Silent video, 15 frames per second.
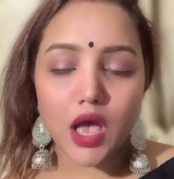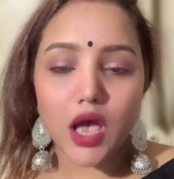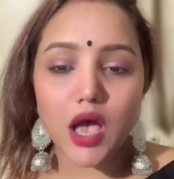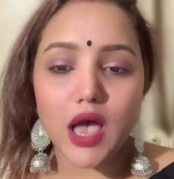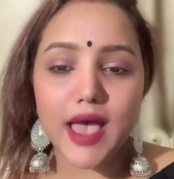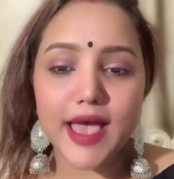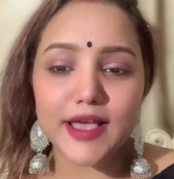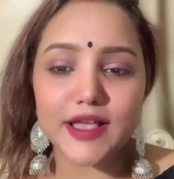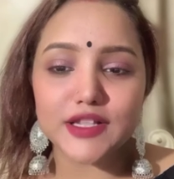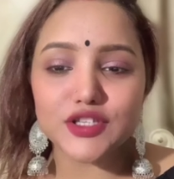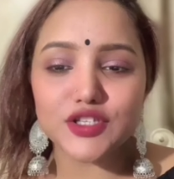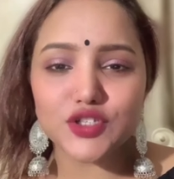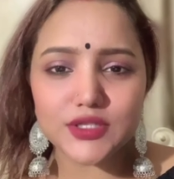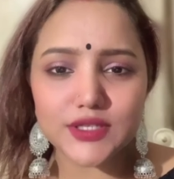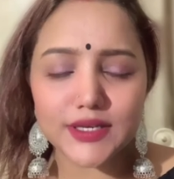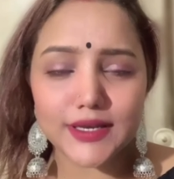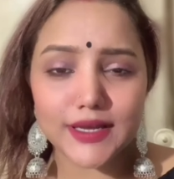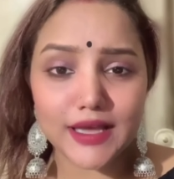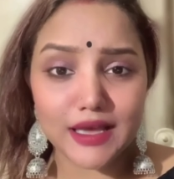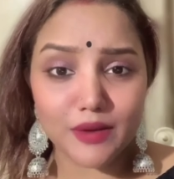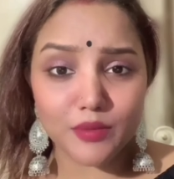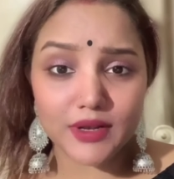and today
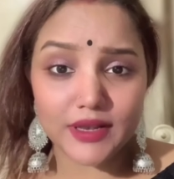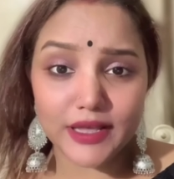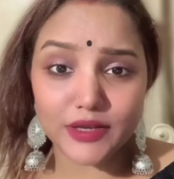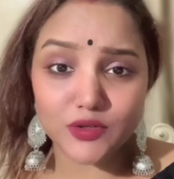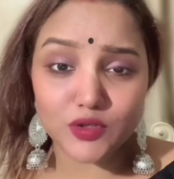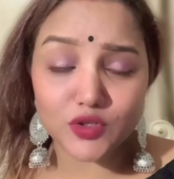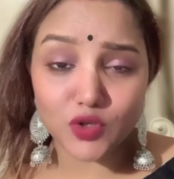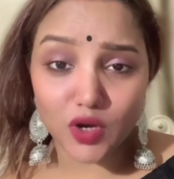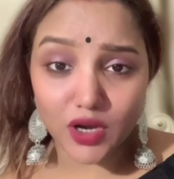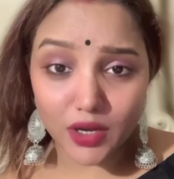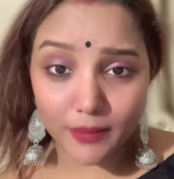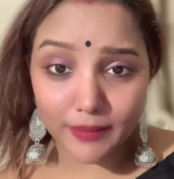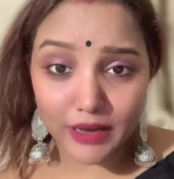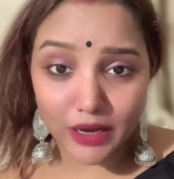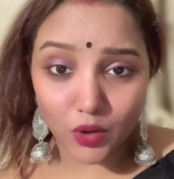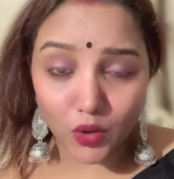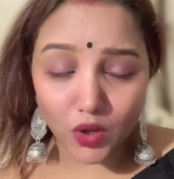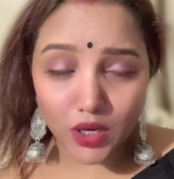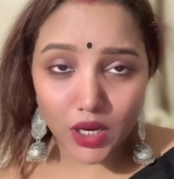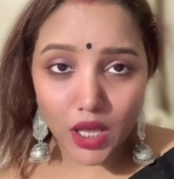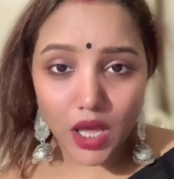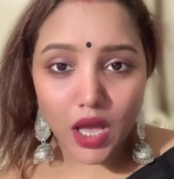I would like to talk about
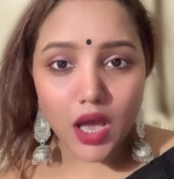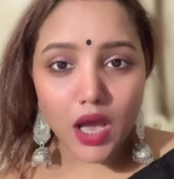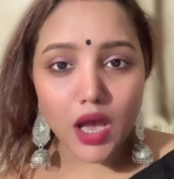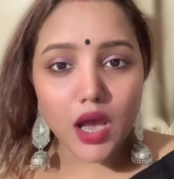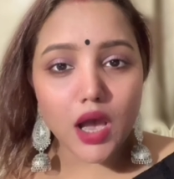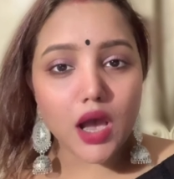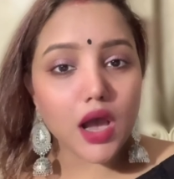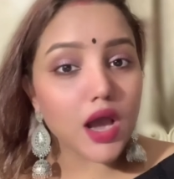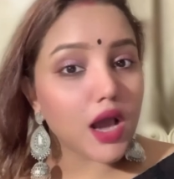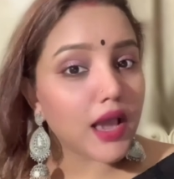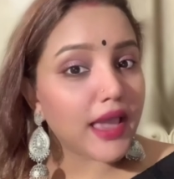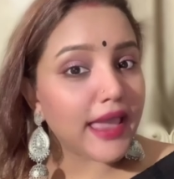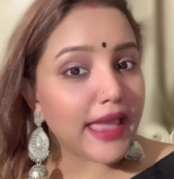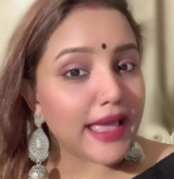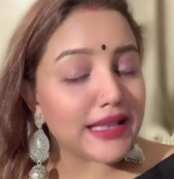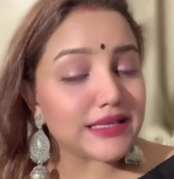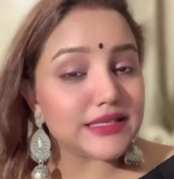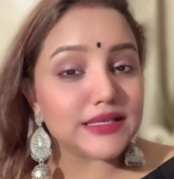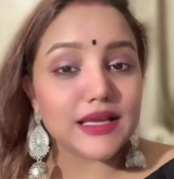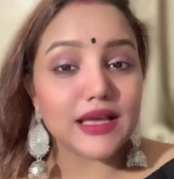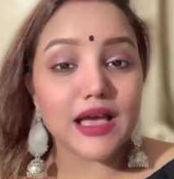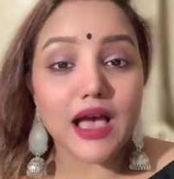get
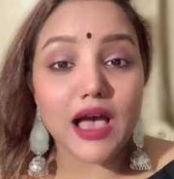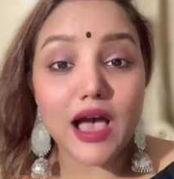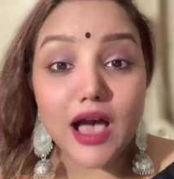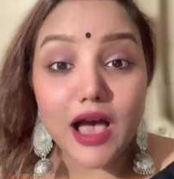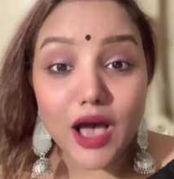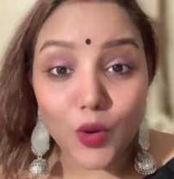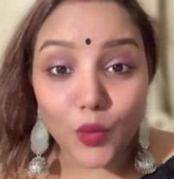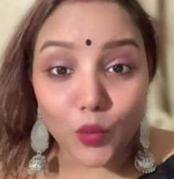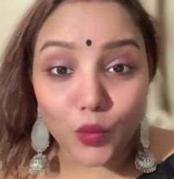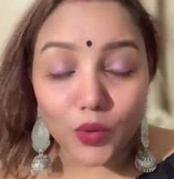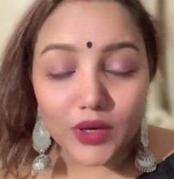out.